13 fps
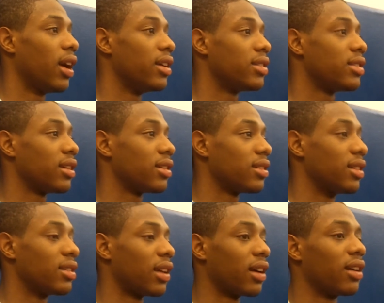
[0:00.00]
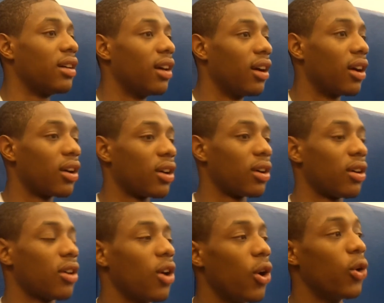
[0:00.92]
No, it's just, it's like a
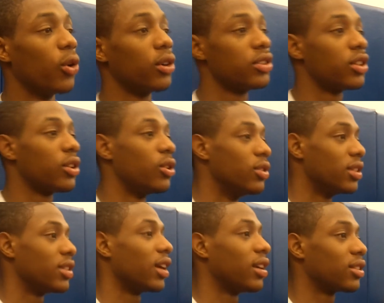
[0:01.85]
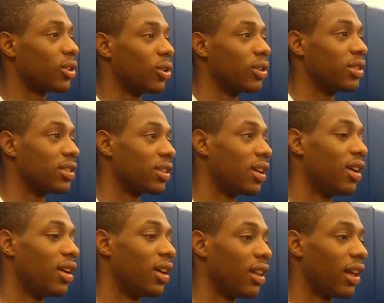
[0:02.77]
cold jacuzzi. It's not as cold as,
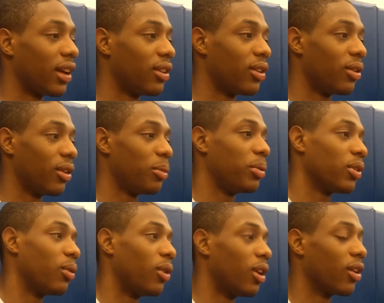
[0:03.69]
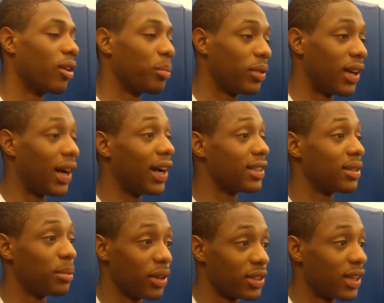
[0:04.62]
like, you know, when you put the water and put
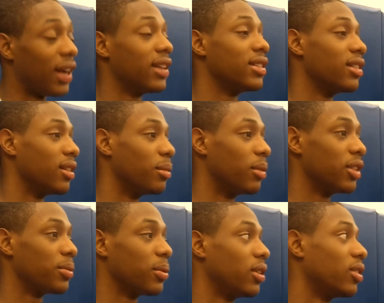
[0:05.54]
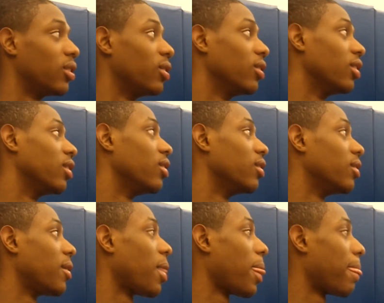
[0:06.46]
ice, a bunch of ice in it, but it's pretty
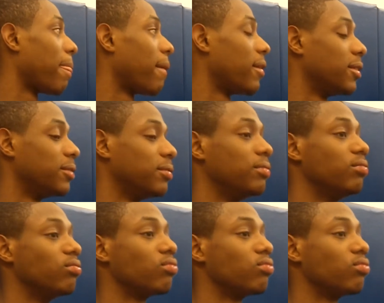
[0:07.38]
cold.